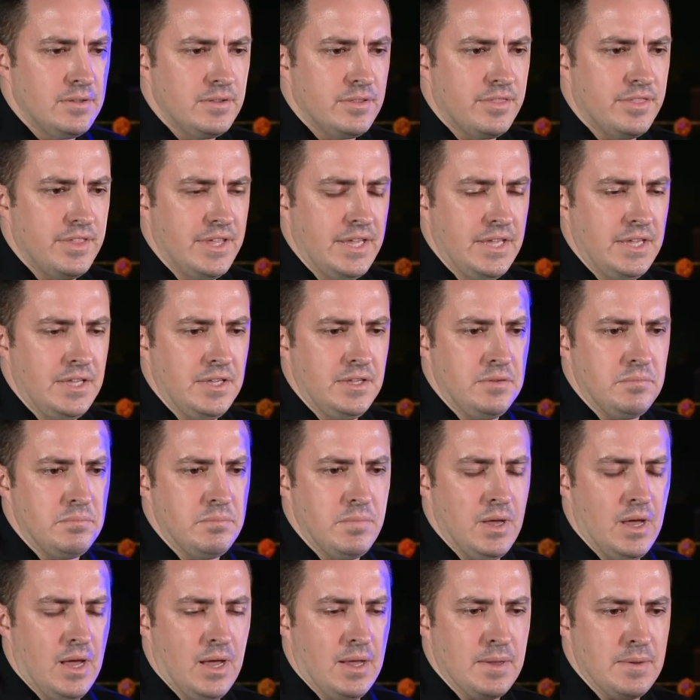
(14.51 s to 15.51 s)
The
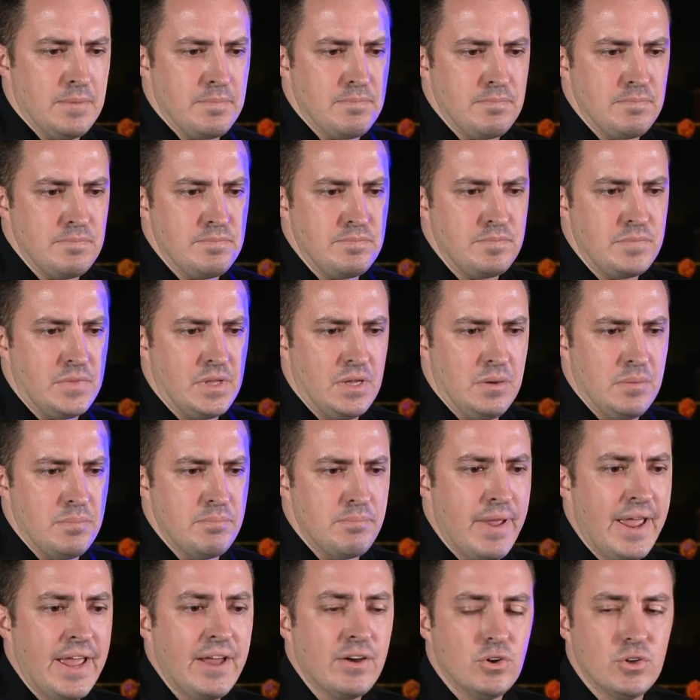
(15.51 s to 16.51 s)
um,
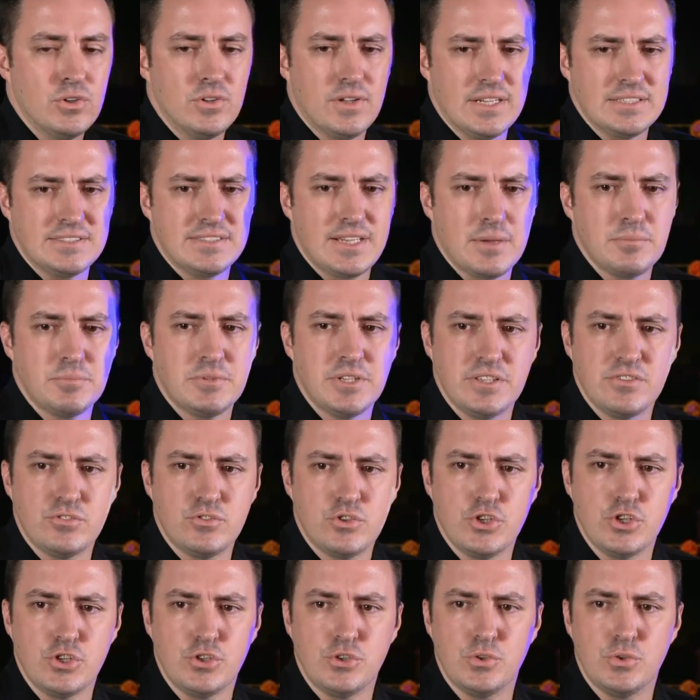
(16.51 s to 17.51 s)
male attempted
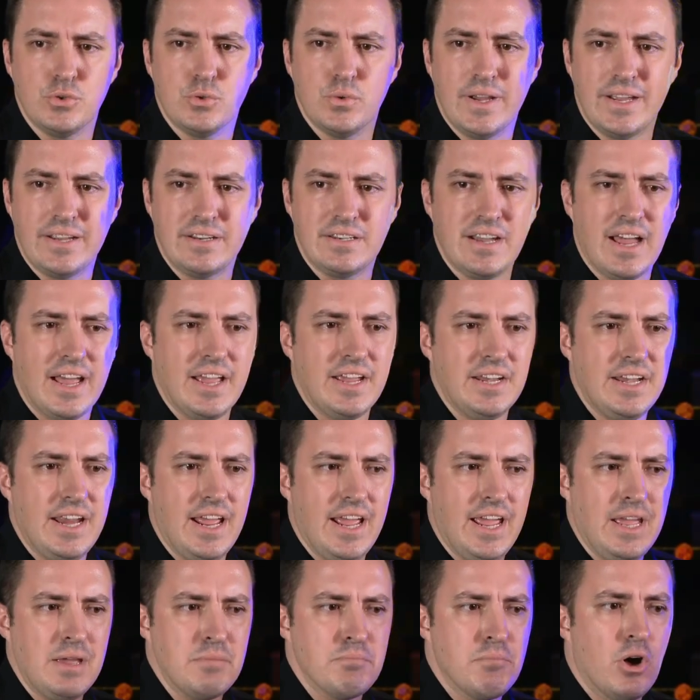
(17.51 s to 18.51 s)
to ignite
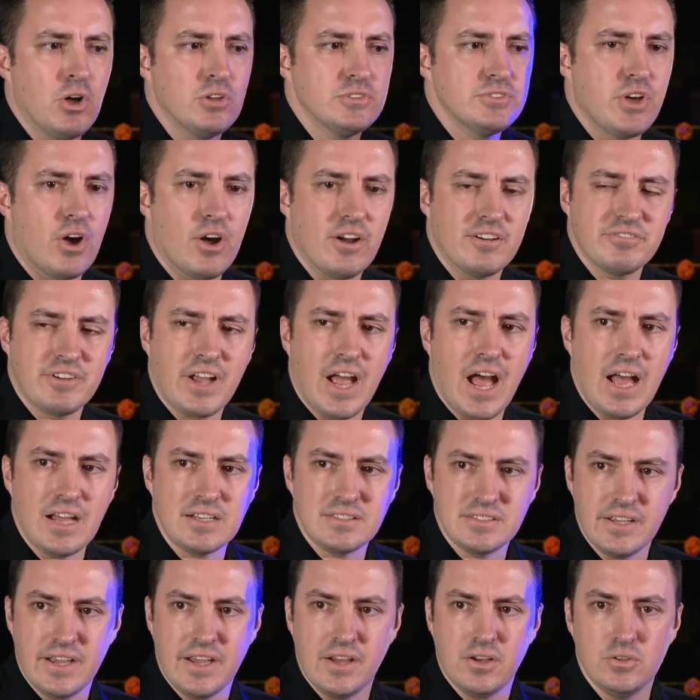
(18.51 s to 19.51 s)
a Molotov
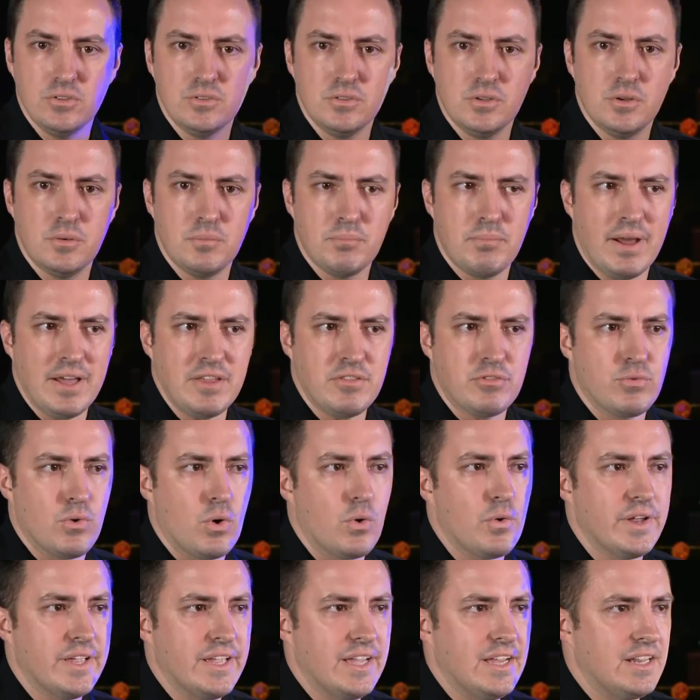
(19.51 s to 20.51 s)
cocktail by
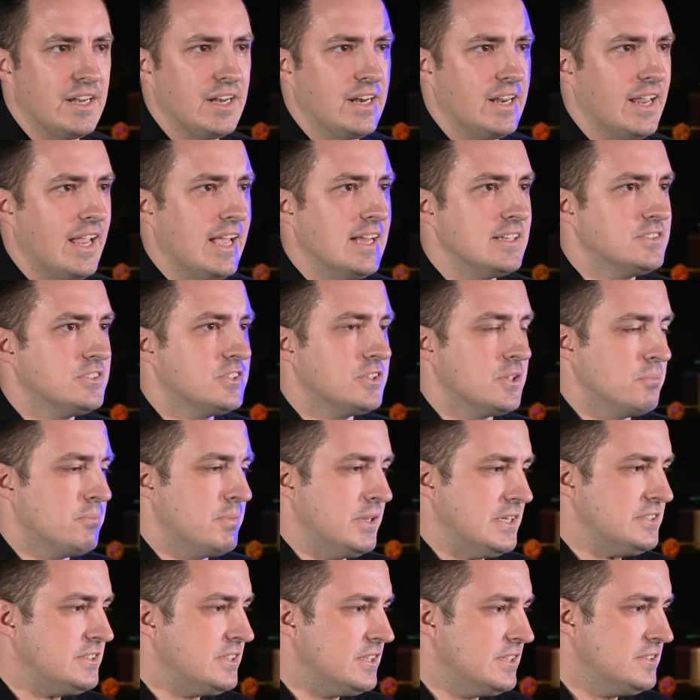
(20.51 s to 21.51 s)
throwing it against a
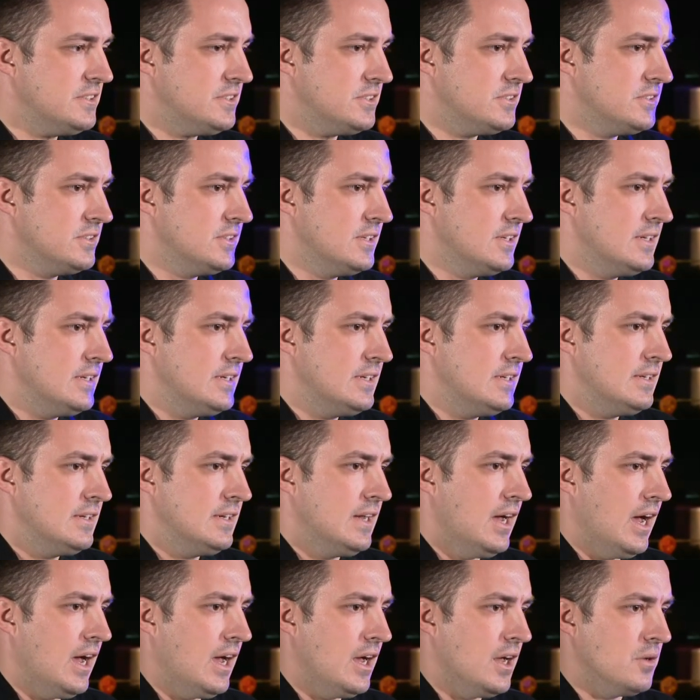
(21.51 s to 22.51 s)
business,
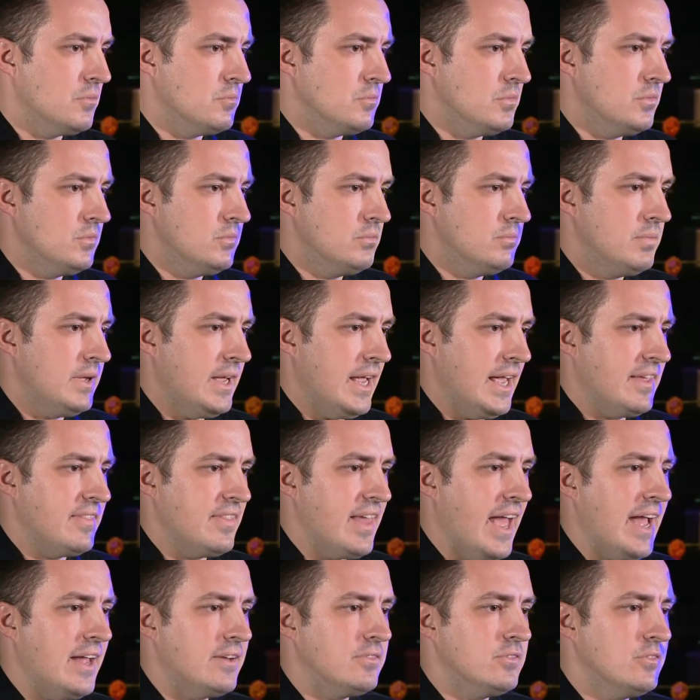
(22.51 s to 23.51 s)
um, and
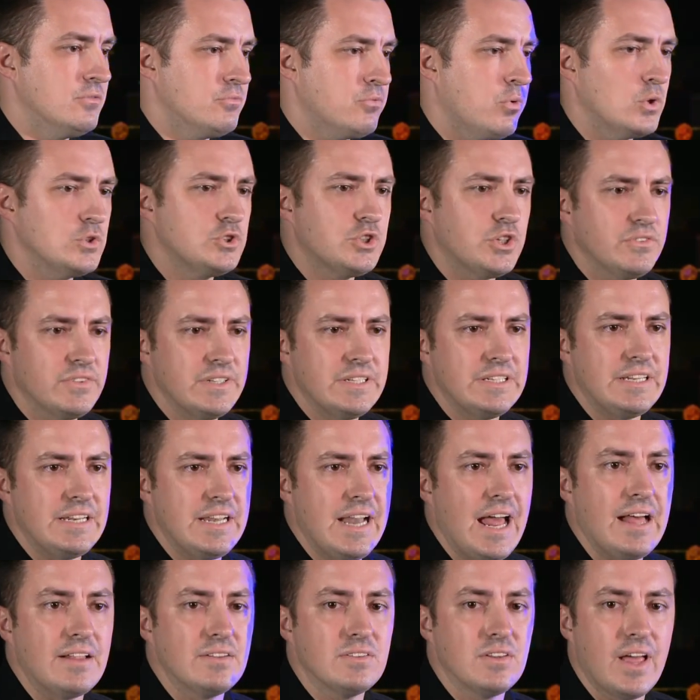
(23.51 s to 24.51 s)
that fortunately did
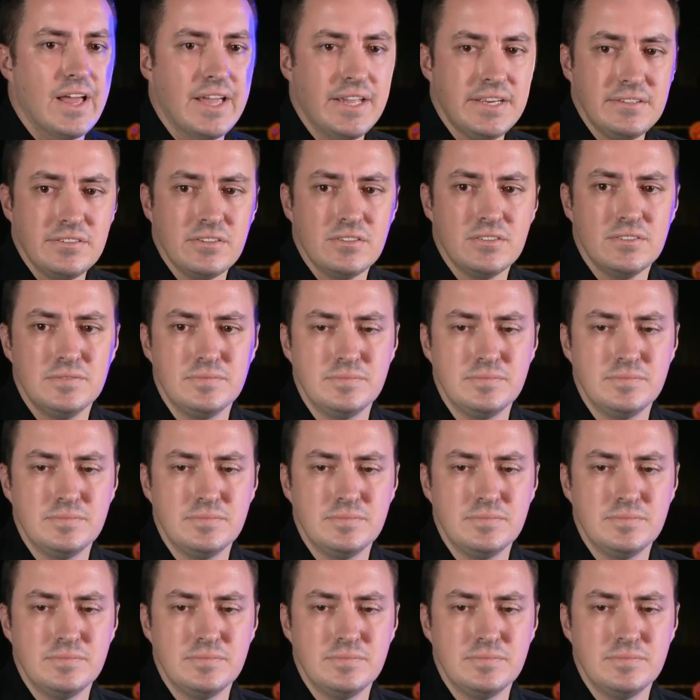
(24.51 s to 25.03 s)
not light.